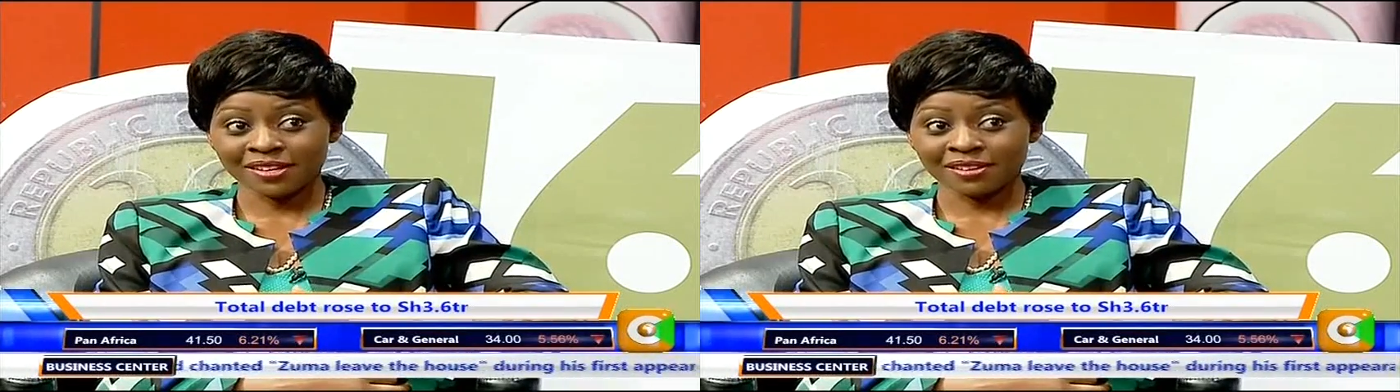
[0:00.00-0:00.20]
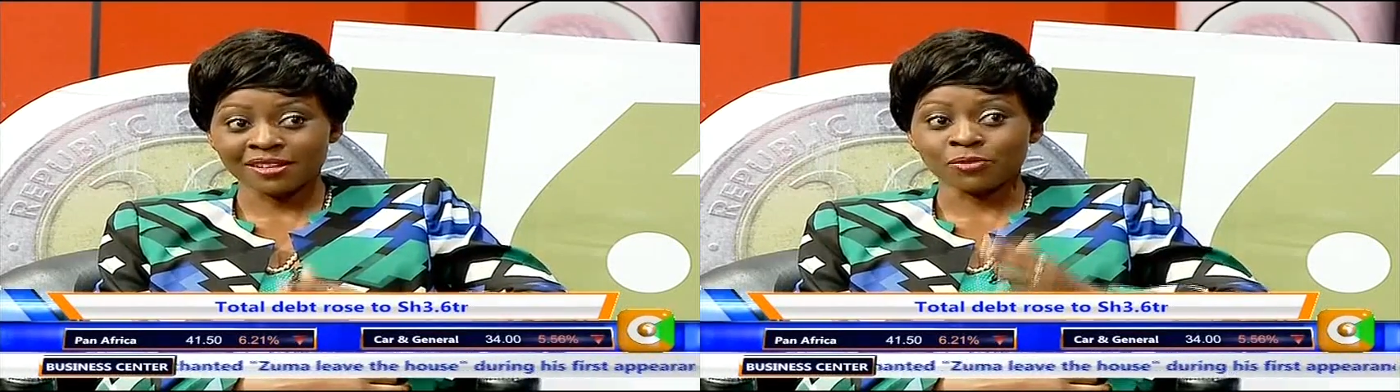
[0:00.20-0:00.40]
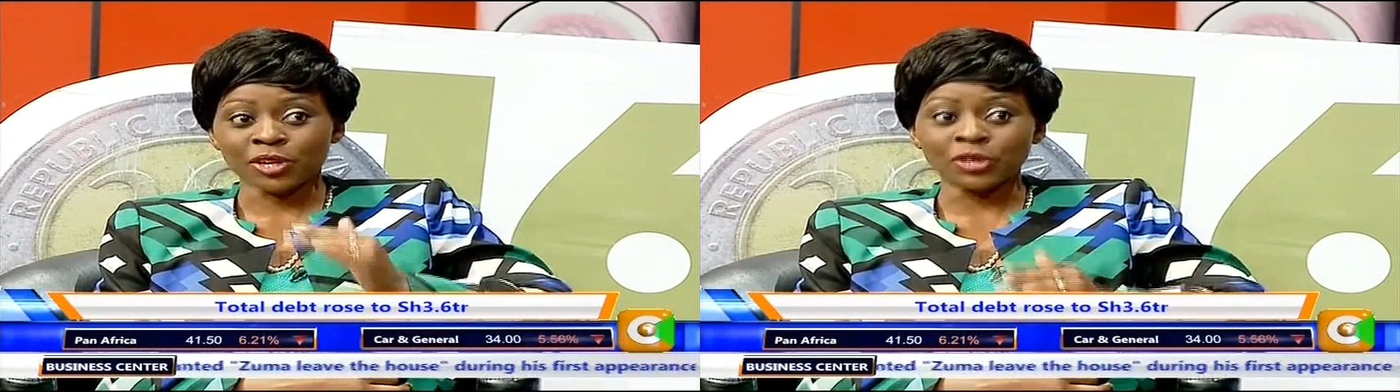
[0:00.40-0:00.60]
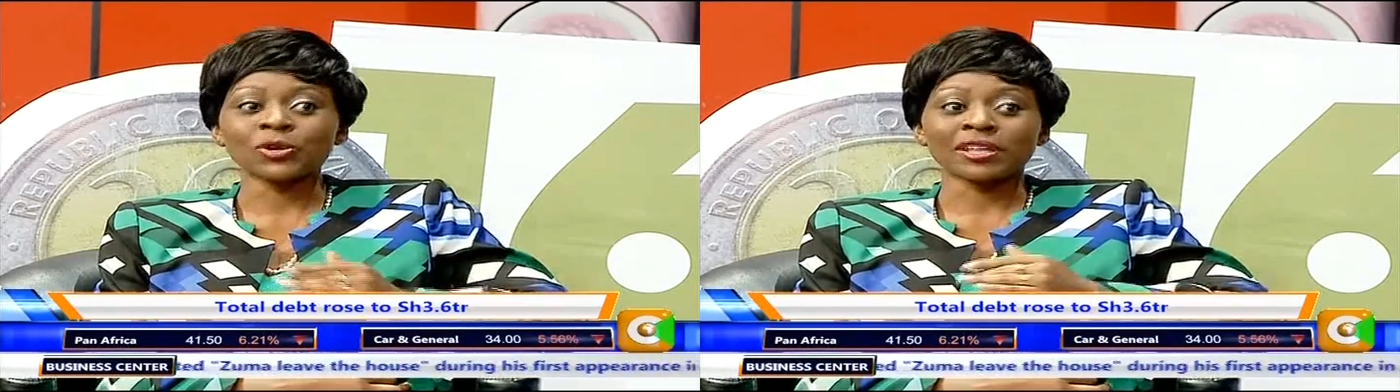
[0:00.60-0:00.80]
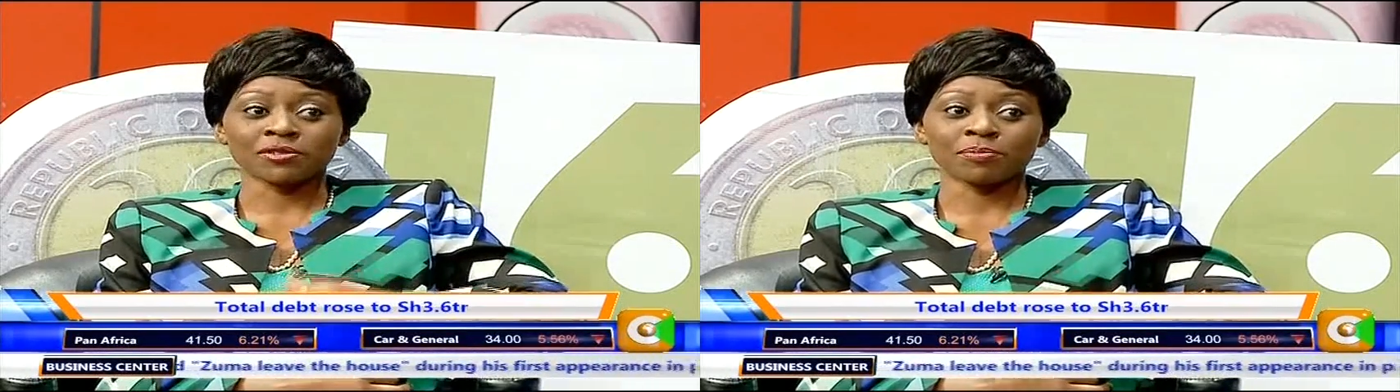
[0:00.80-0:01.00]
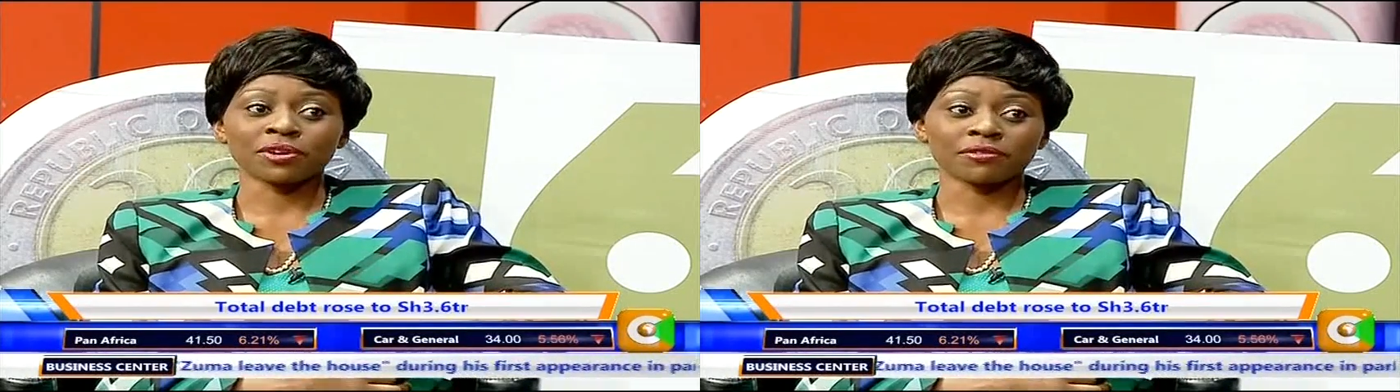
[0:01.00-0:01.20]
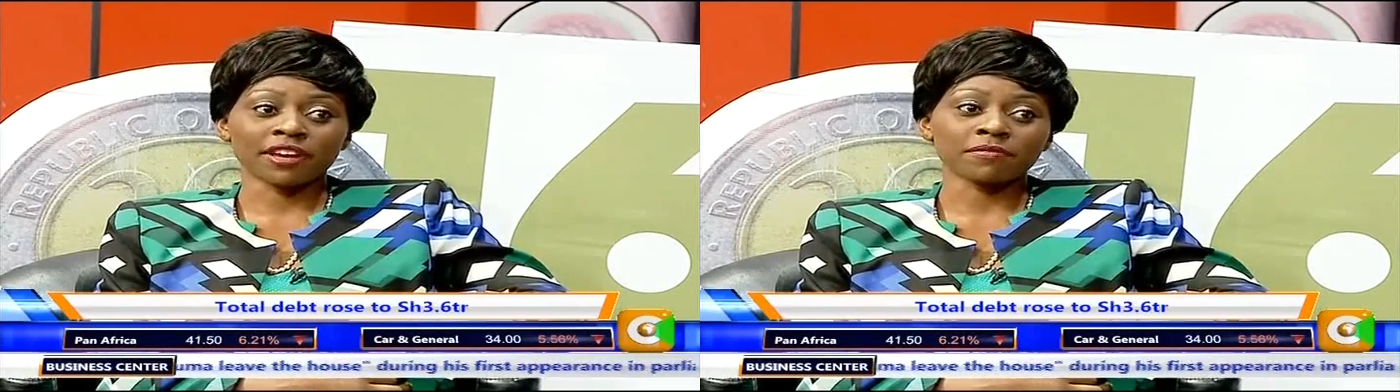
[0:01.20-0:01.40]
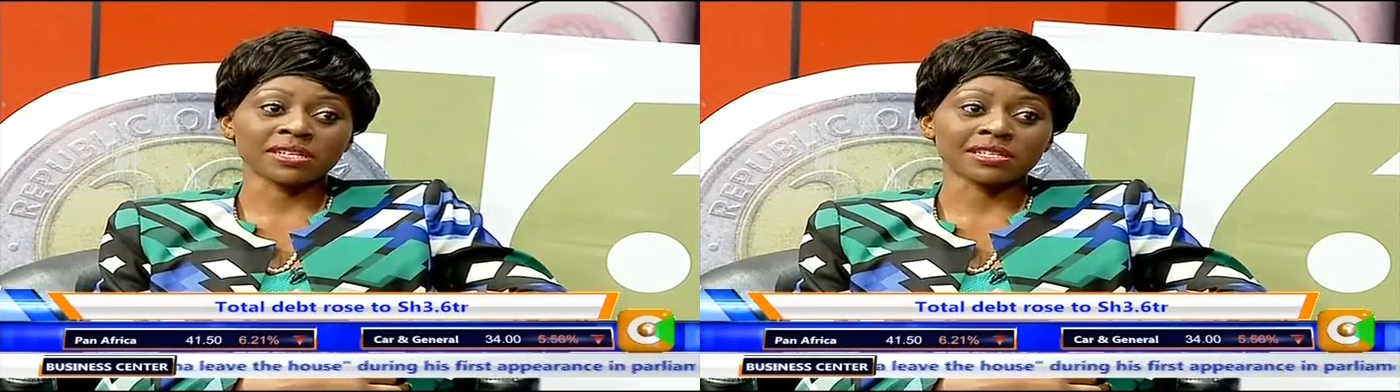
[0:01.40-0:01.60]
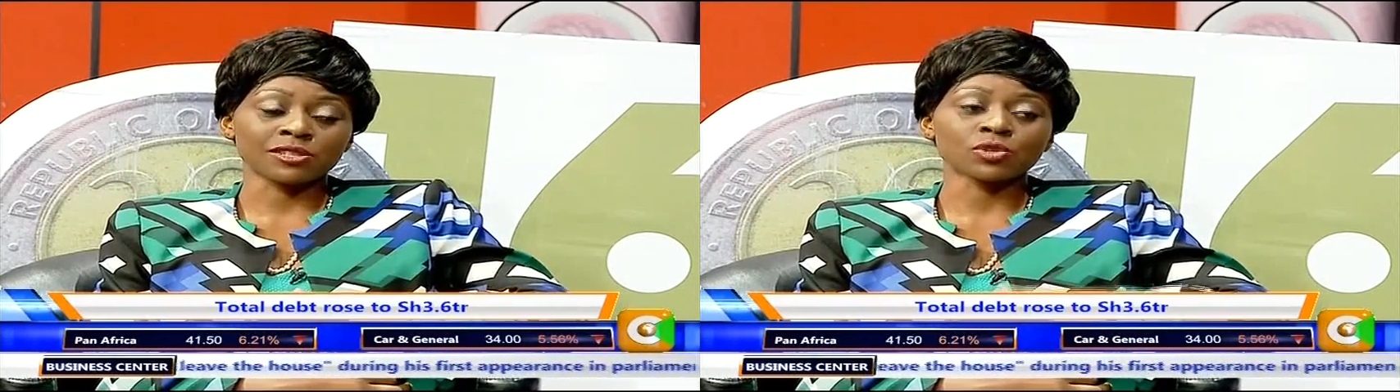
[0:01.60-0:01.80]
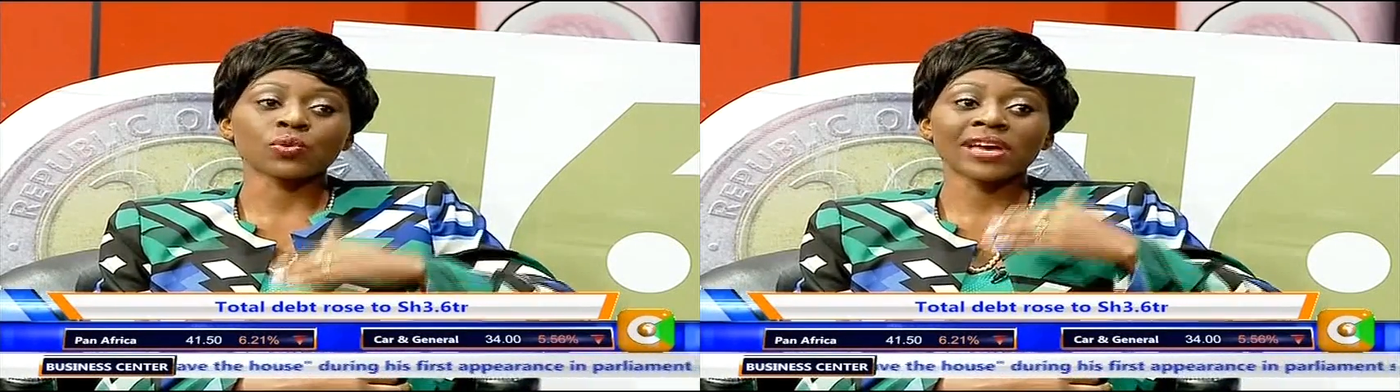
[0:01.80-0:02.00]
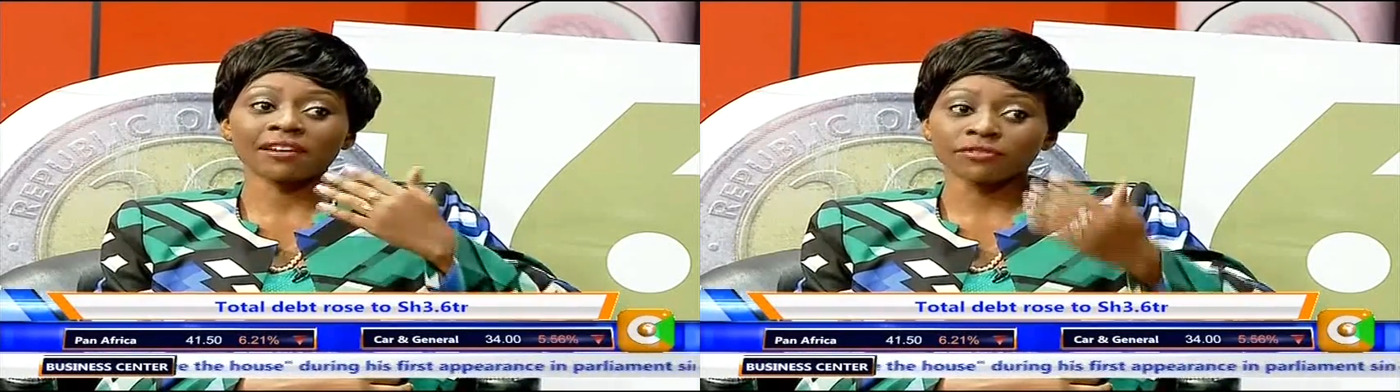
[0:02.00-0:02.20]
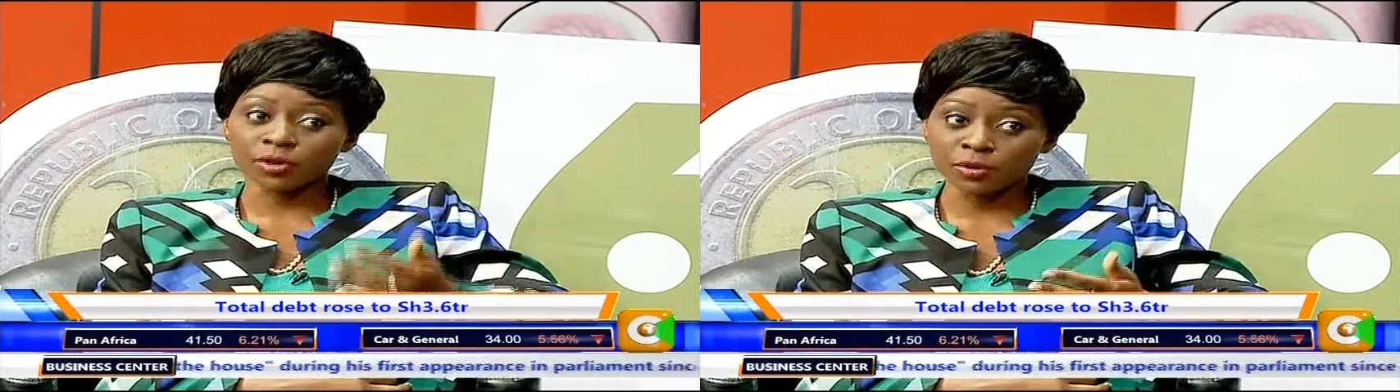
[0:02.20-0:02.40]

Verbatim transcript: We grew at 3.5%. So we have grown,